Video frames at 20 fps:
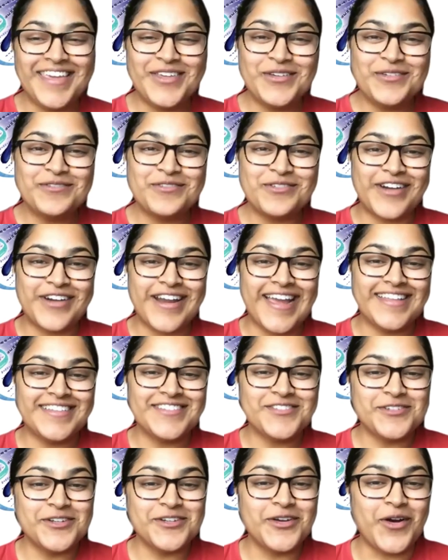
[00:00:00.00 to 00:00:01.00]
you for
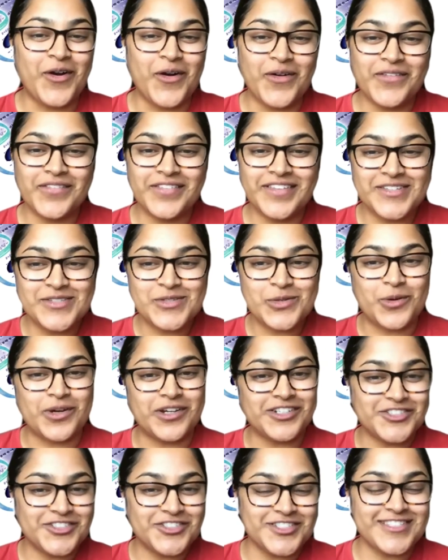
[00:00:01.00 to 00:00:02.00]
answering all these
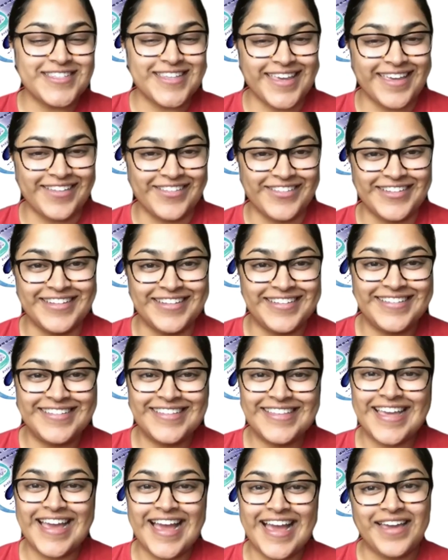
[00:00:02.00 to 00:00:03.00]
questions, Kelley.
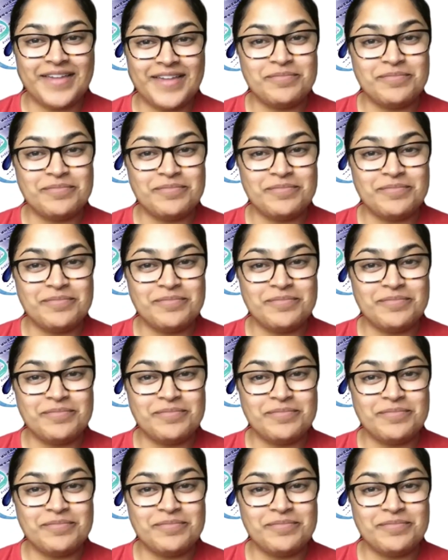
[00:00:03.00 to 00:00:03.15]
I'm